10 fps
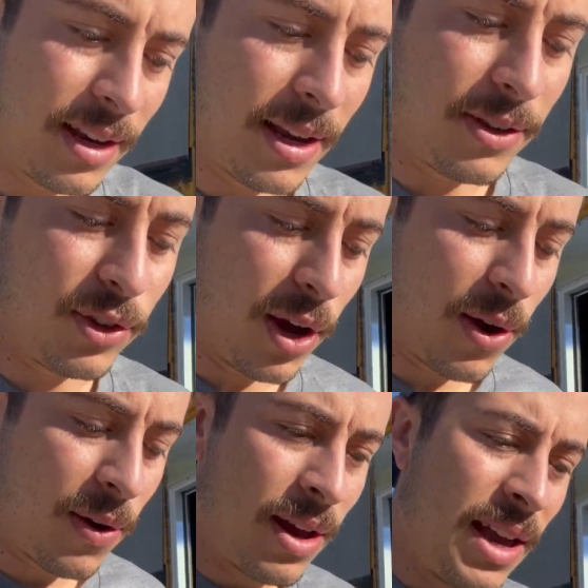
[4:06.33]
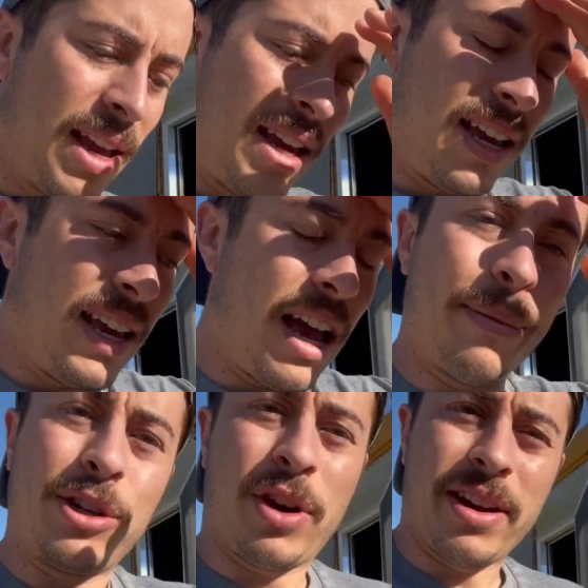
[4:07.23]
So I'm gonna
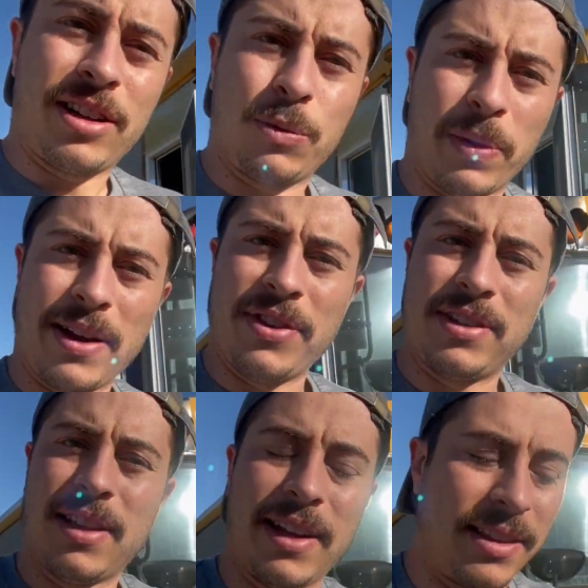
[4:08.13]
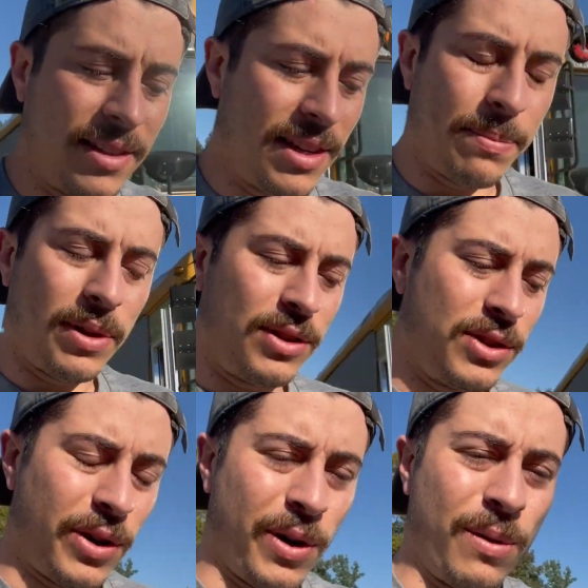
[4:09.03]
try to explain this in like the simplest
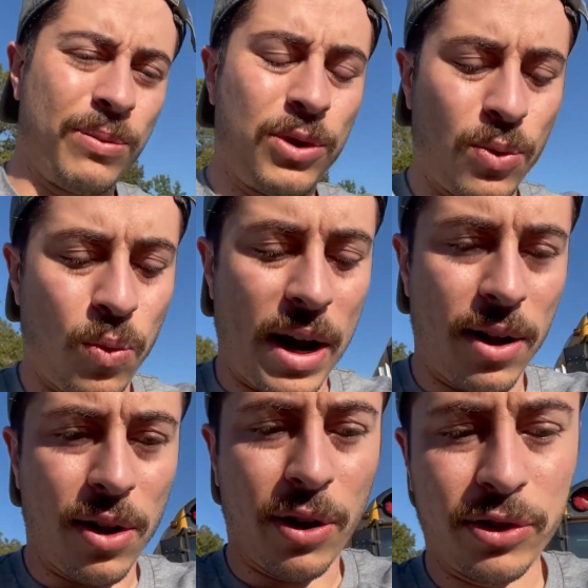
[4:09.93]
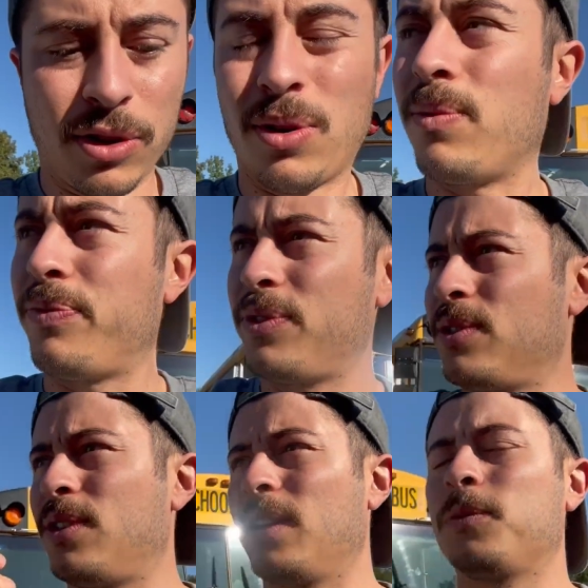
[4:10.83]
terms while also
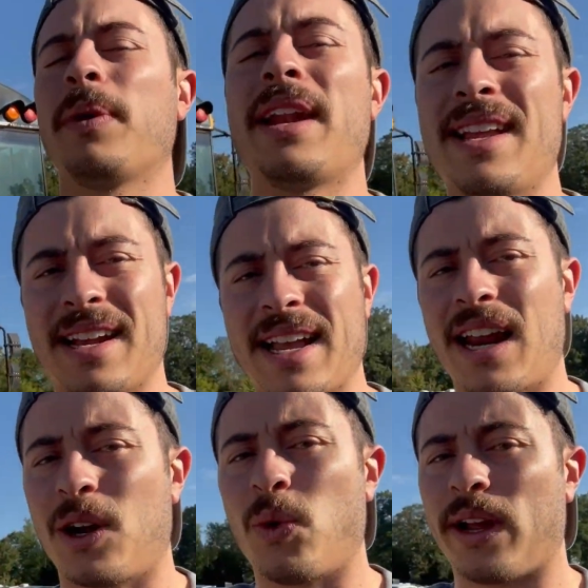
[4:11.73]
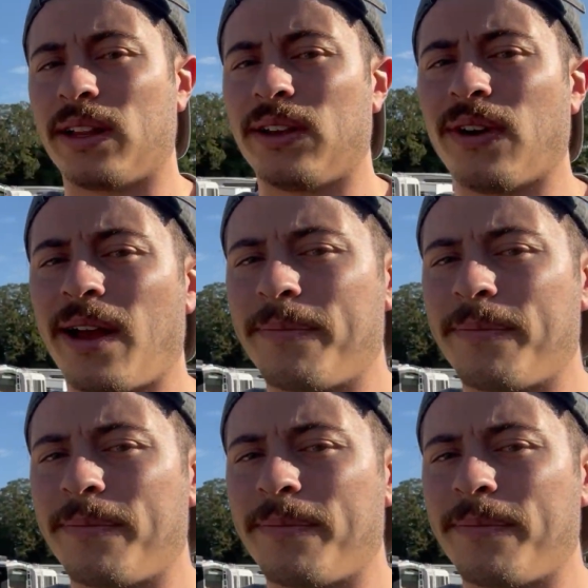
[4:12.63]
explaining it kind of quickly, right?